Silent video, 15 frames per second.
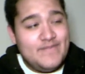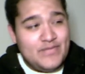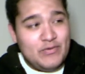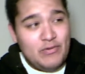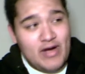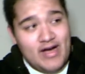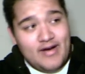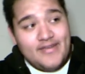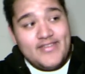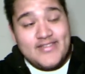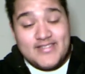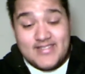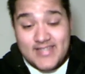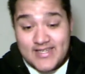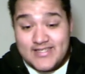Wow, the
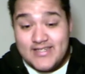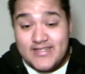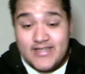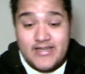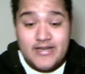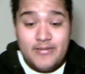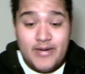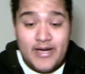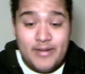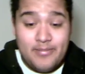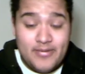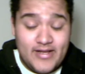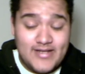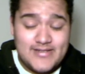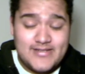60 gigabyte
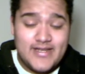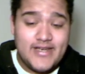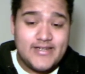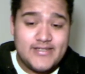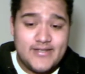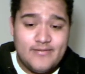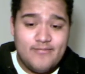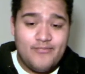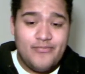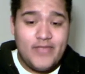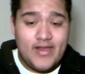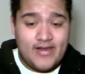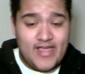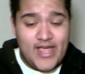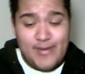PlayStation
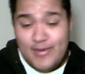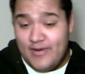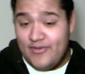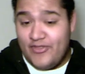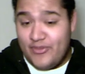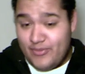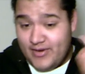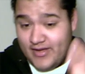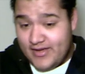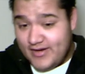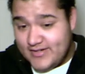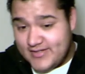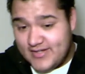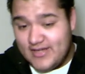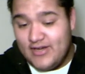that came out 3
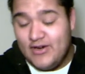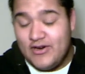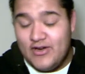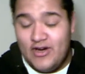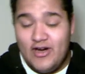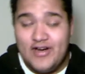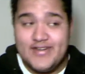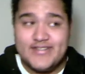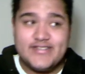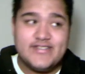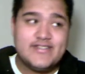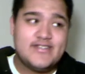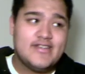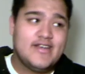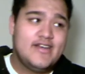years ago
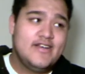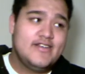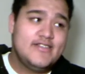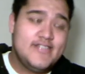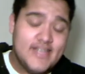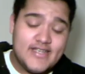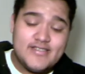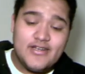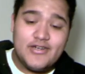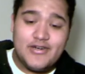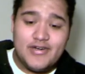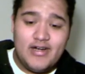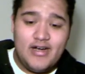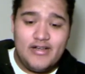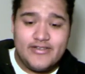costs
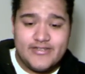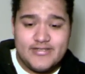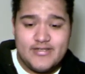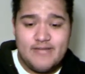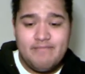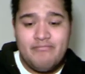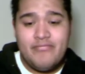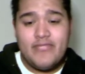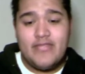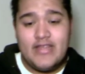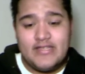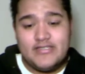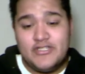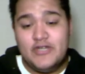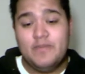$600.
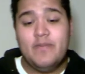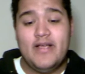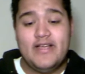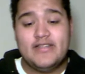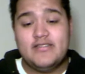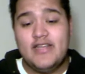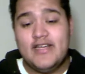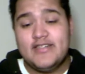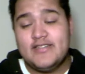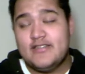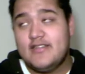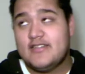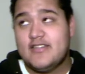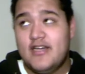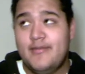This new PlayStation
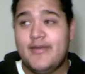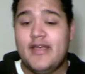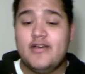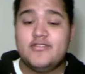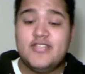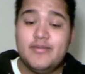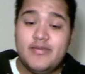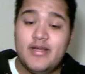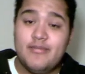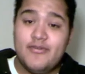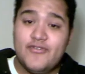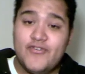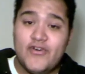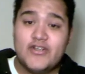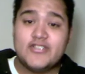that's coming out September
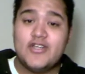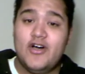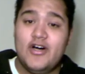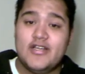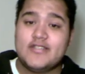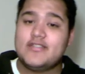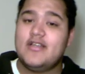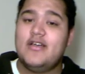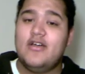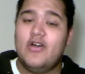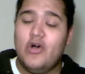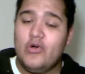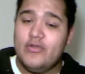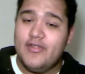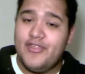1st costs
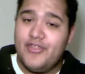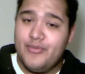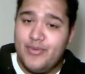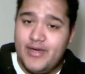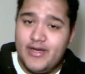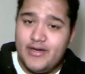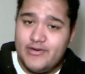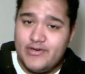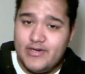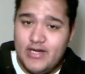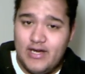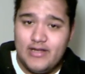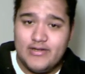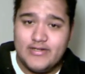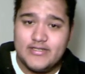only
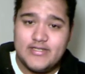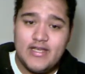$300.